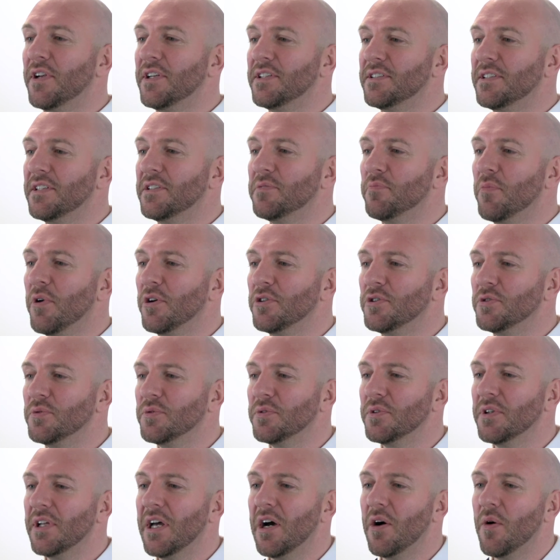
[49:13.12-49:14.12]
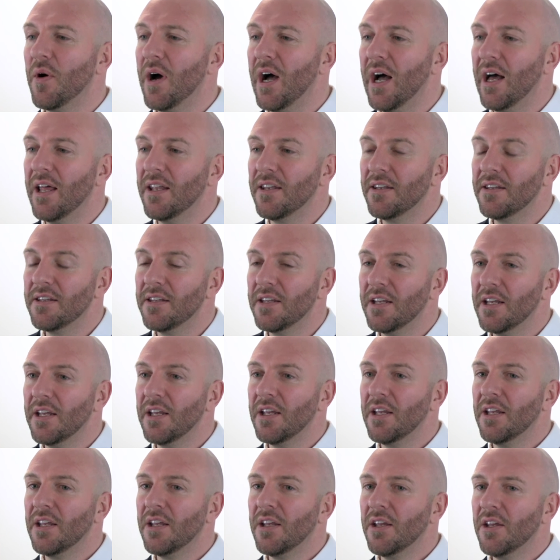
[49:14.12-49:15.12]
this module now, and
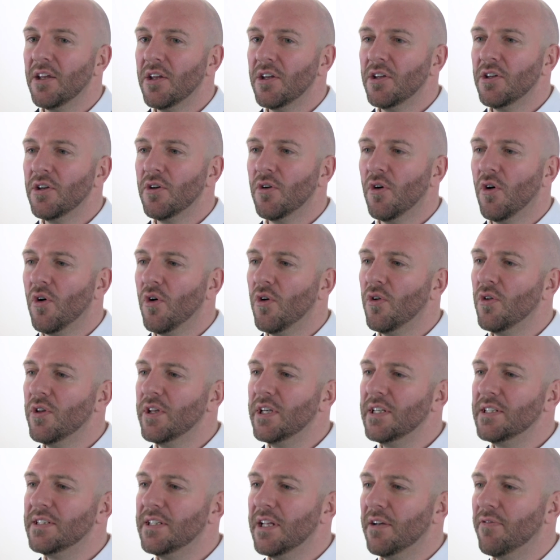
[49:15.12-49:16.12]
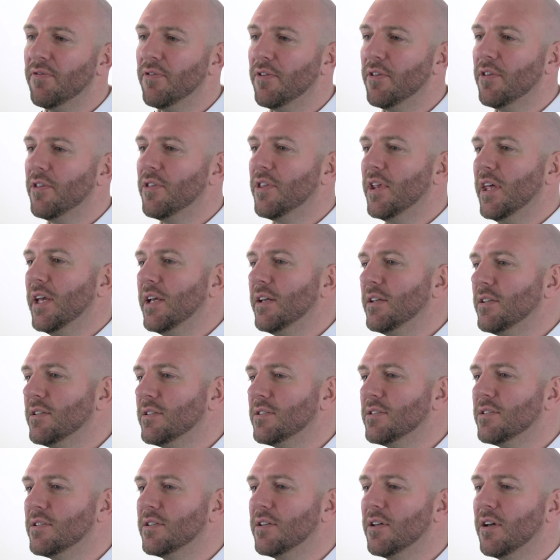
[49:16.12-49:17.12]
you know, all these different things
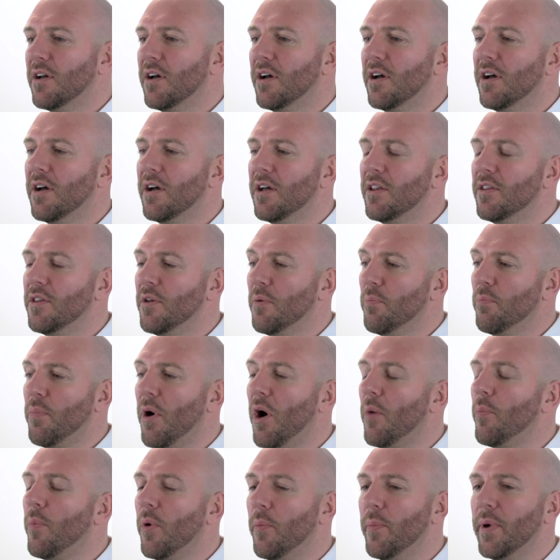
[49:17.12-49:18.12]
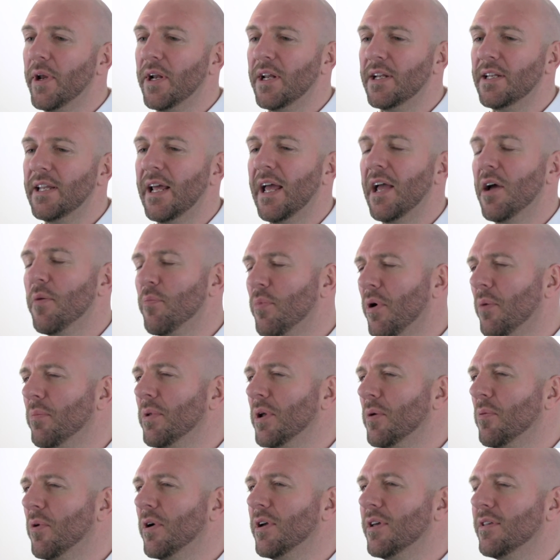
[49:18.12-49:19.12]
that pop up in a day are probably
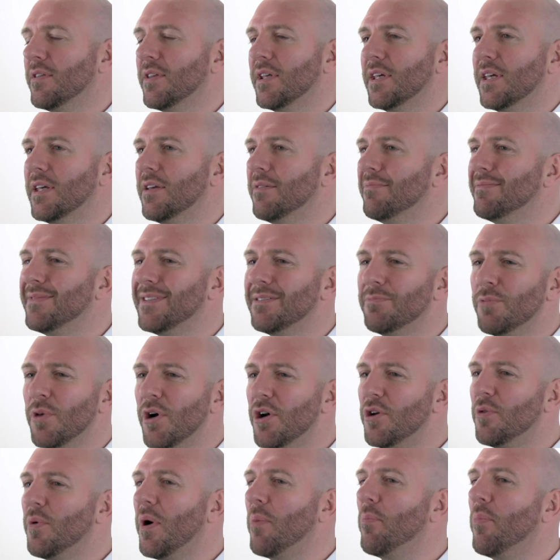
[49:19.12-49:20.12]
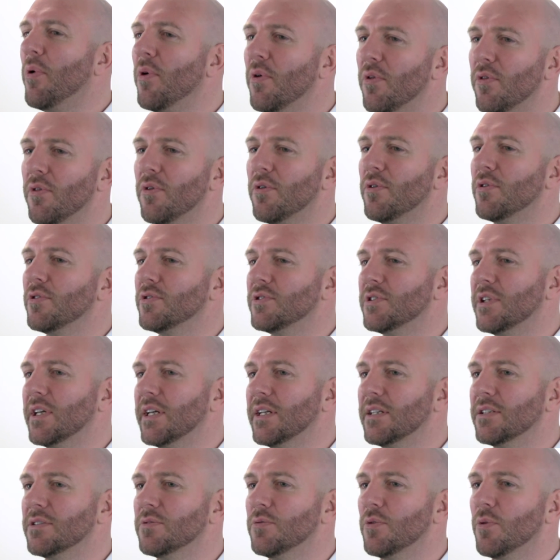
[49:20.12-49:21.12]
what you're thinking, well, where do I put those
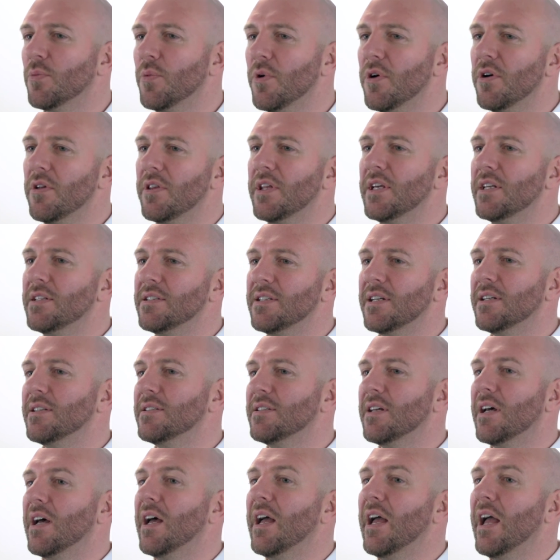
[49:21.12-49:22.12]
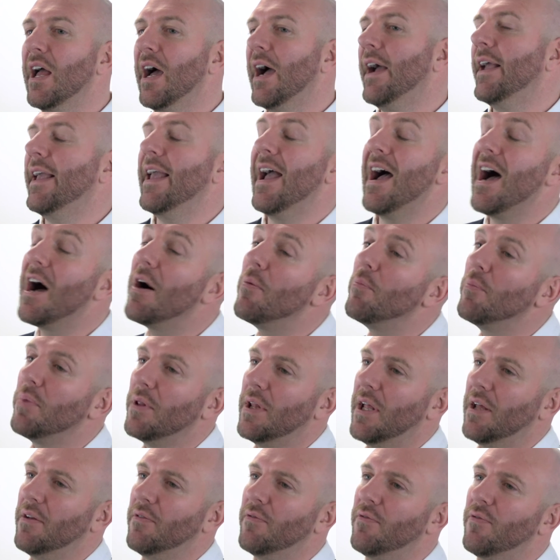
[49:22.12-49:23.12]
things? Well, where are these things that I can't
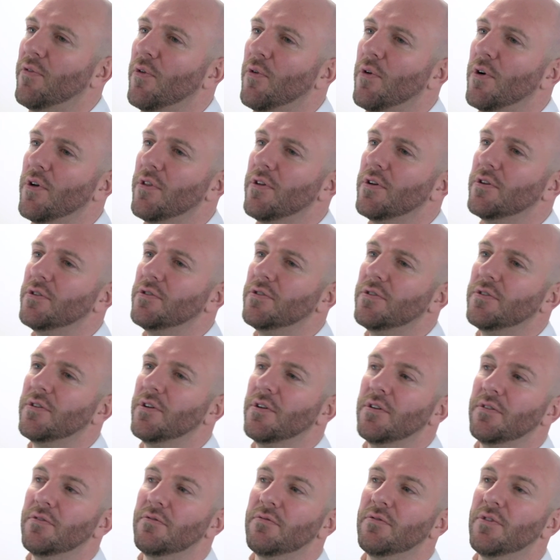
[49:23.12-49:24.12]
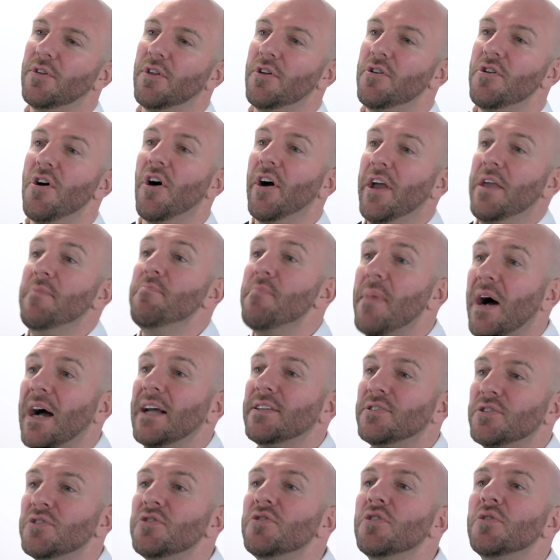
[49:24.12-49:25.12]
plan for, that they're not in my
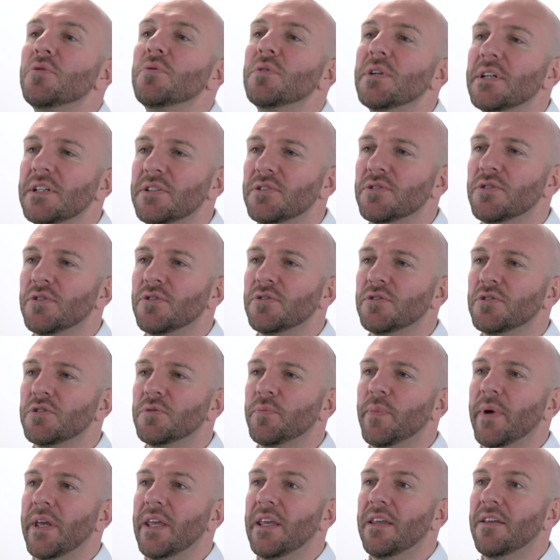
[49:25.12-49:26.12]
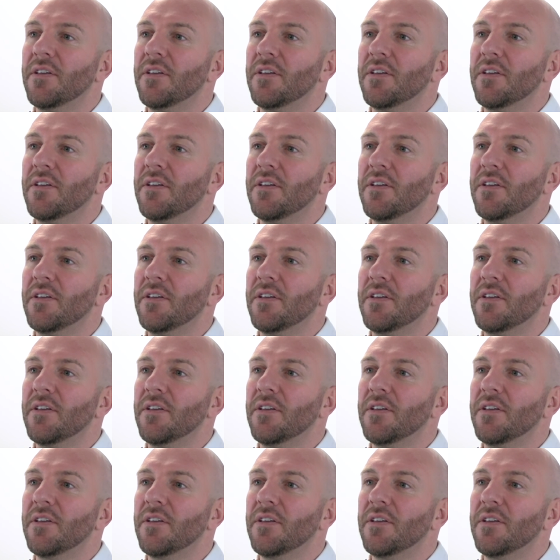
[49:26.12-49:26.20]
to-do list, so to speak, and